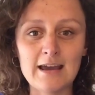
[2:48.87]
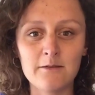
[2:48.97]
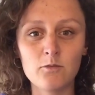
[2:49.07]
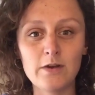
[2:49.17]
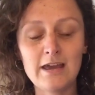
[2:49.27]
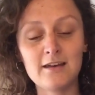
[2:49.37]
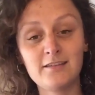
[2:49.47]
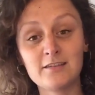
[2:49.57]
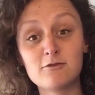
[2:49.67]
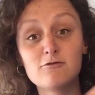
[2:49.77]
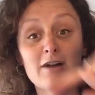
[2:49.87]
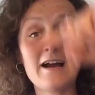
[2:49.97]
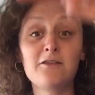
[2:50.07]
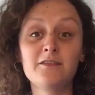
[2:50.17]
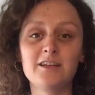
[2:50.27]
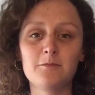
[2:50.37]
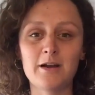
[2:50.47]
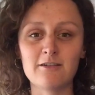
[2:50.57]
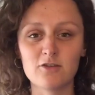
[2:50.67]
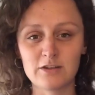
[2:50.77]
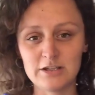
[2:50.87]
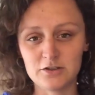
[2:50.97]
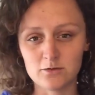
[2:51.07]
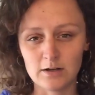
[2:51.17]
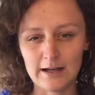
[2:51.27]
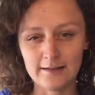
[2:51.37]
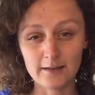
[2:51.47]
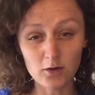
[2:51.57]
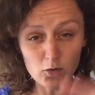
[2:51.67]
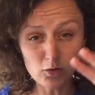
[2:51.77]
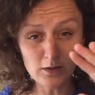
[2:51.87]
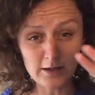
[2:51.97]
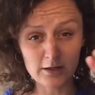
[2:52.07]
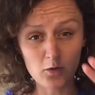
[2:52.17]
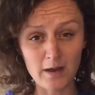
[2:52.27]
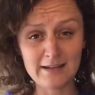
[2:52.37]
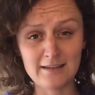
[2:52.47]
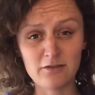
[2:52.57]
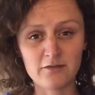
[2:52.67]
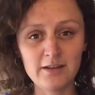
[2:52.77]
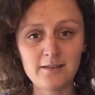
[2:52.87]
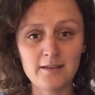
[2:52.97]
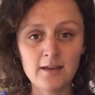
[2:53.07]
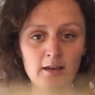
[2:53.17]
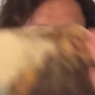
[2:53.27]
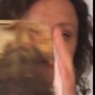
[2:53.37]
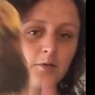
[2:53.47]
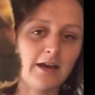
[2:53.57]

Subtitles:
and we're surrounded by rocky shorelines that all look quite different, but